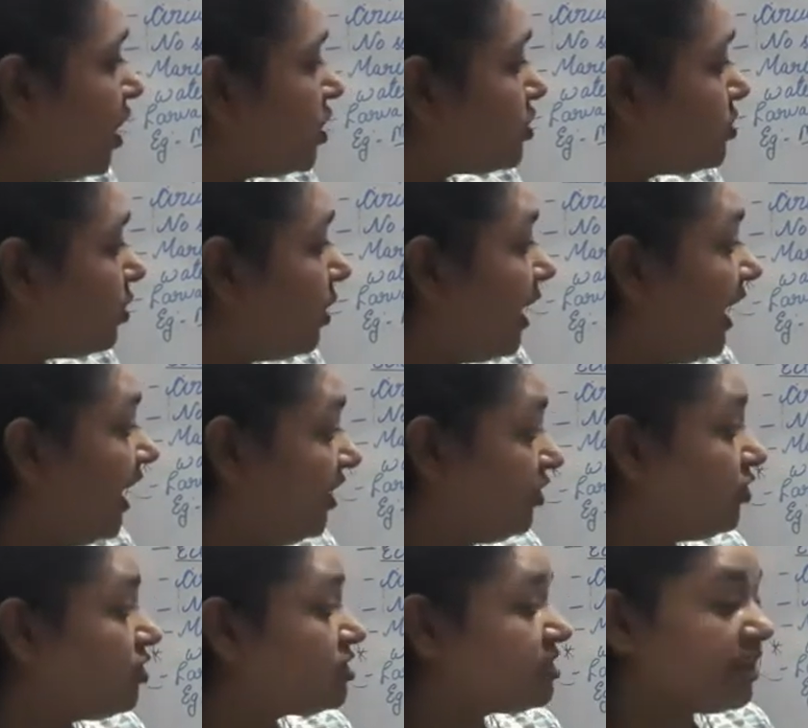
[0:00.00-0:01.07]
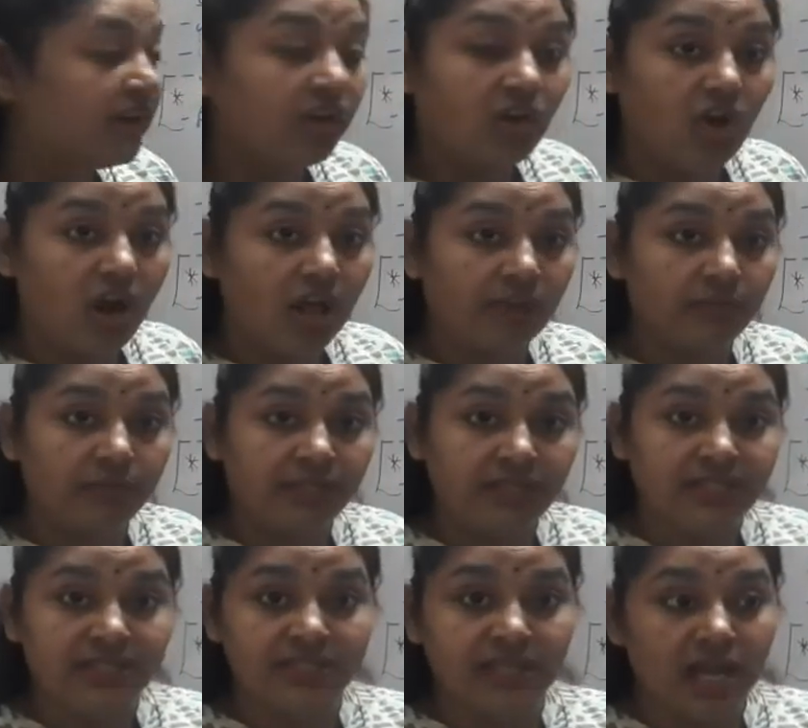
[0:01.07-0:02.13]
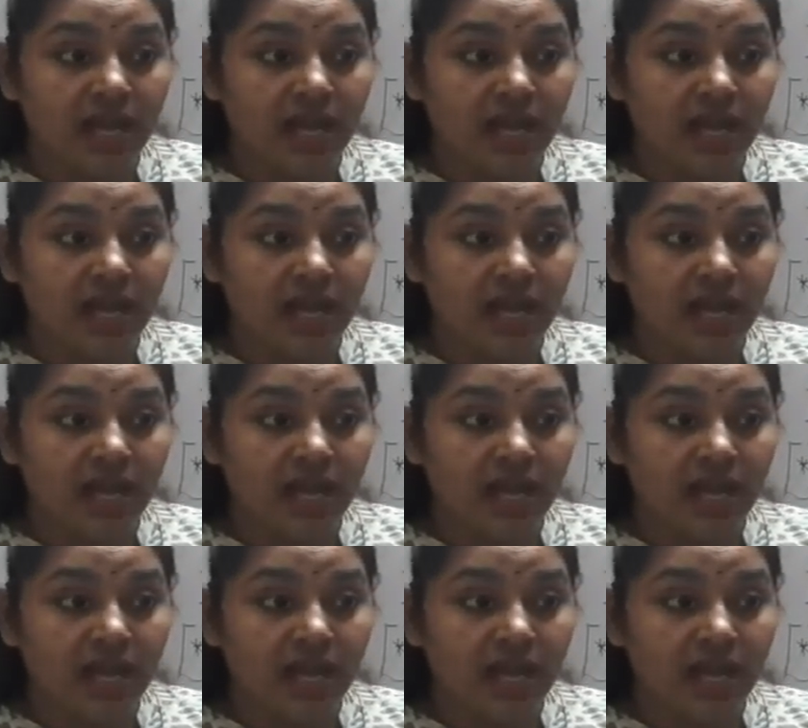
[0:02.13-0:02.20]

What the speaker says: So heterocercal means